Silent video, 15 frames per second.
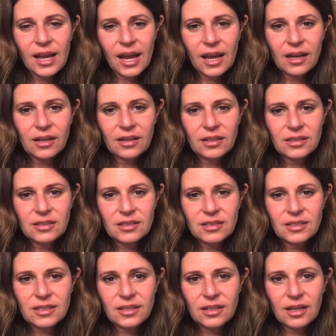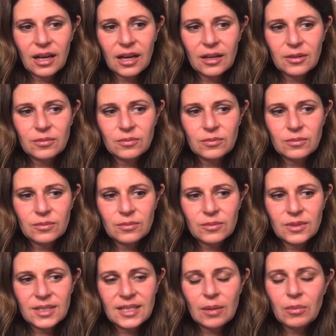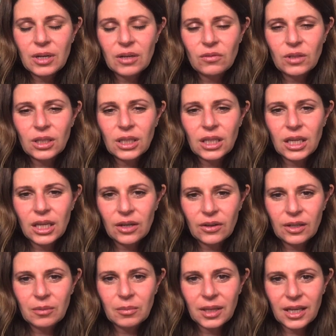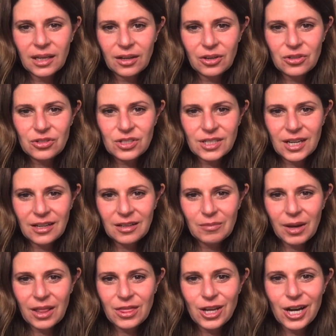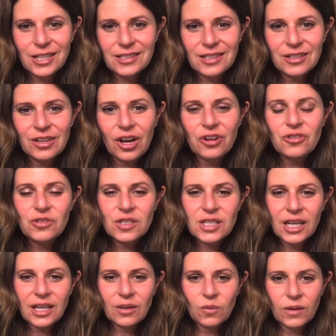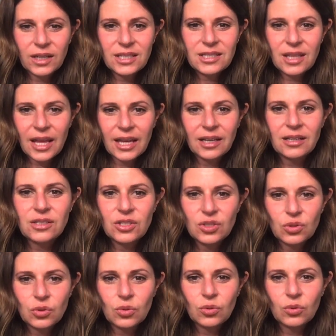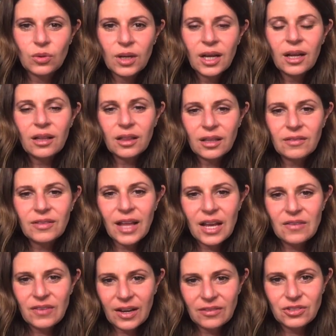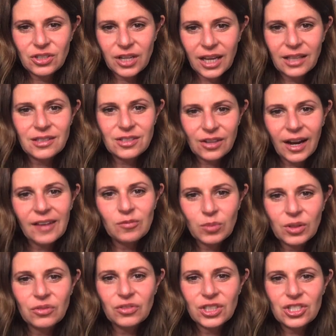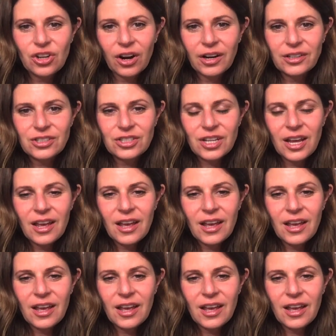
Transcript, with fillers: and um, somebody really hearing me and understanding my thoughts and understanding what it's like to live life after cancer, I've been recharged.